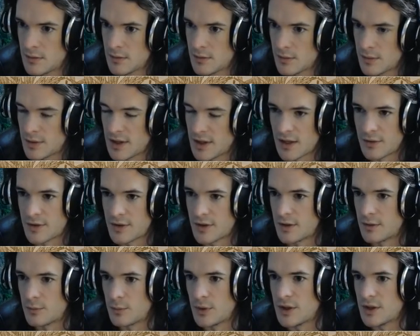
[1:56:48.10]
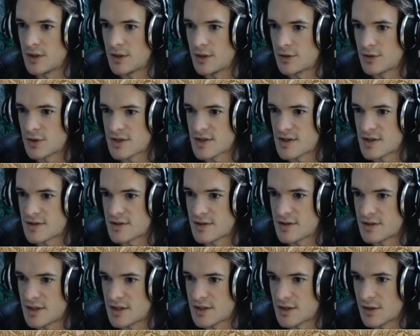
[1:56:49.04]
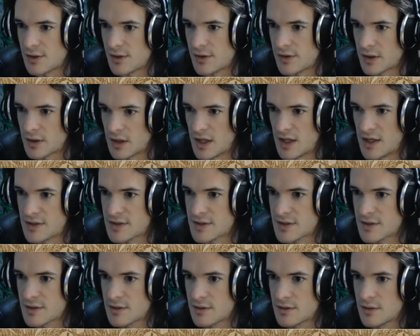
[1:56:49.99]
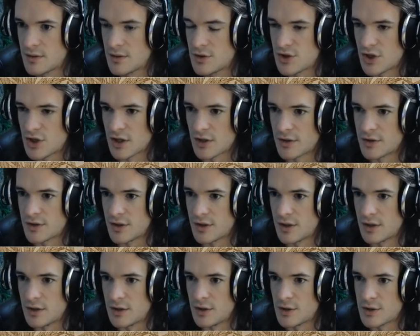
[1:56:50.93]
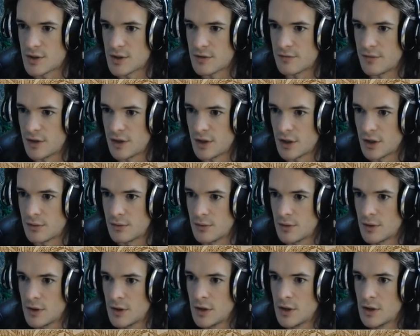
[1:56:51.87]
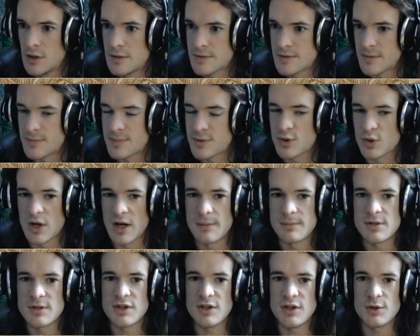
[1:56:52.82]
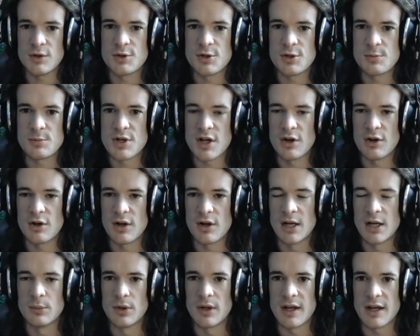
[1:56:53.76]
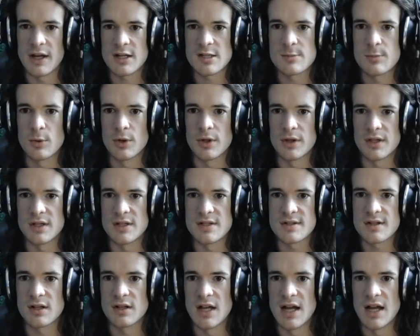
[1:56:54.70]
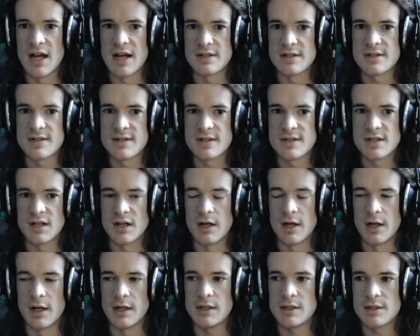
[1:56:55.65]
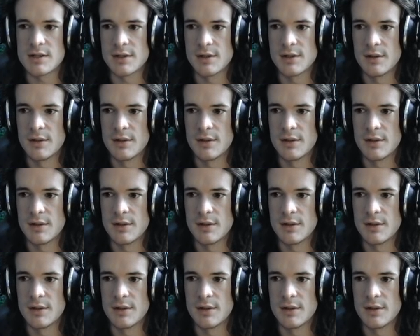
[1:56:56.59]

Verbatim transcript: Oh yeah, we address this in detail in the class. Check out the YouTube video. Subscribe to the YouTube channel. I will export this class tonight.